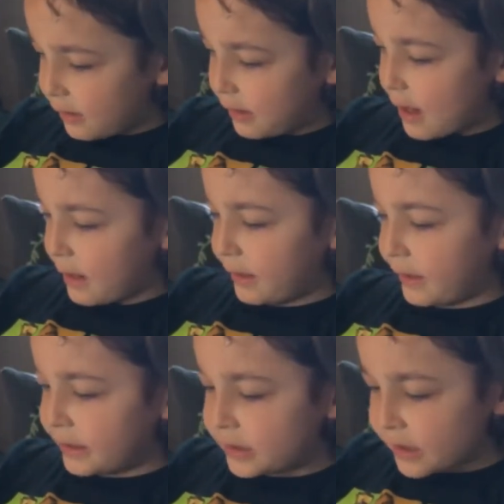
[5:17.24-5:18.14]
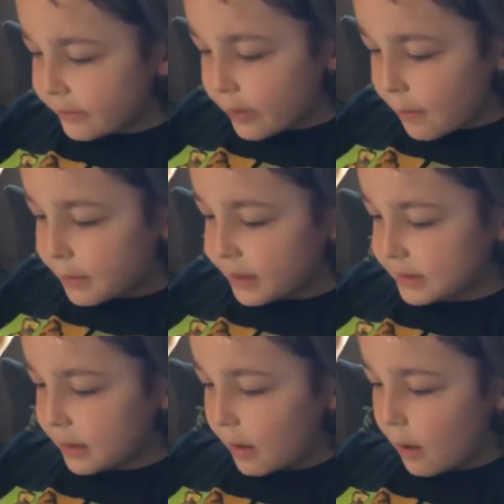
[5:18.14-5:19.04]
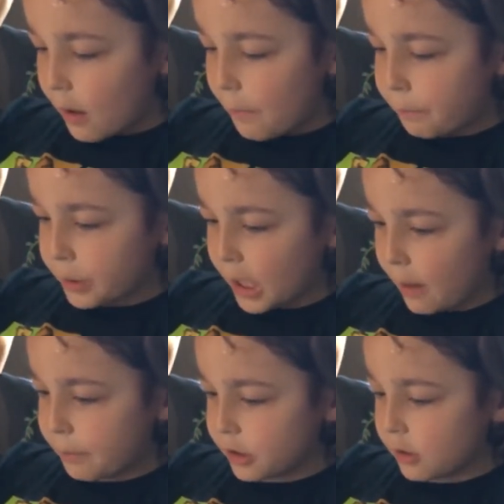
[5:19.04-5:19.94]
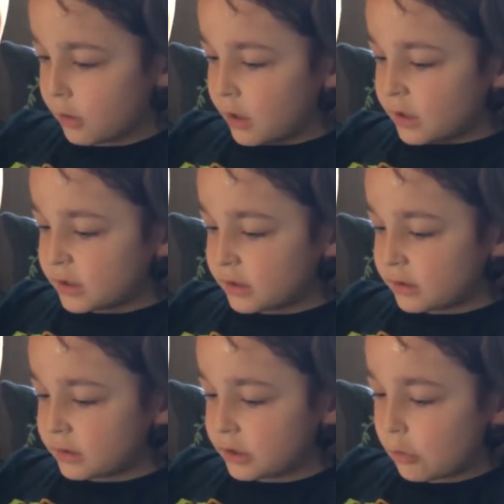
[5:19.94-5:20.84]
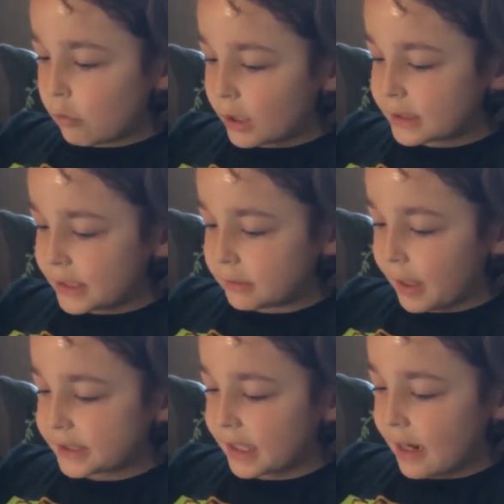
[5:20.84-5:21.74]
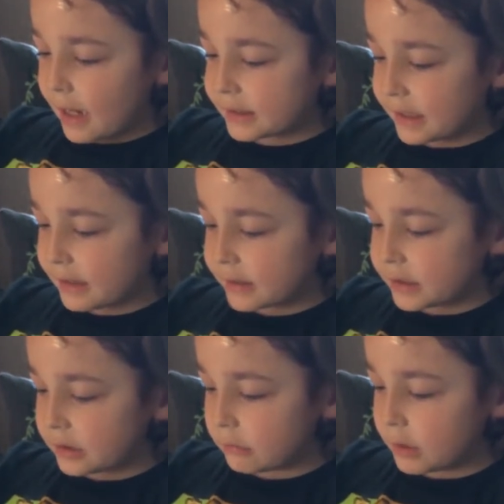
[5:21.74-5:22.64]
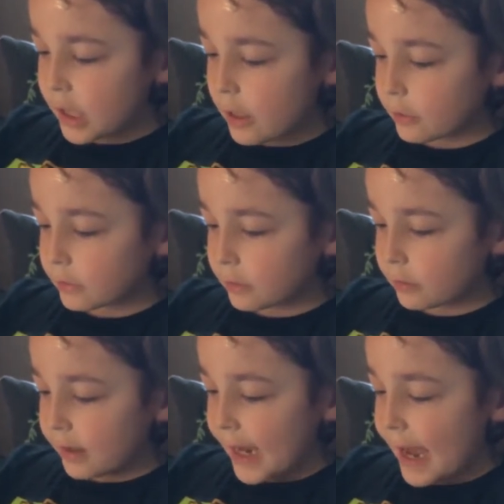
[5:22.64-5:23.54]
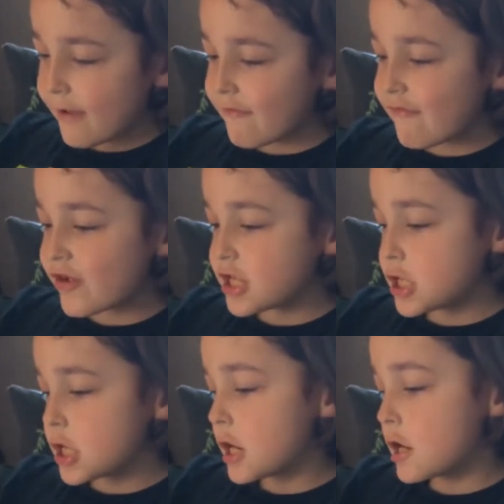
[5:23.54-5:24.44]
that each of them is applicable to one situation as it is to another. End footnote.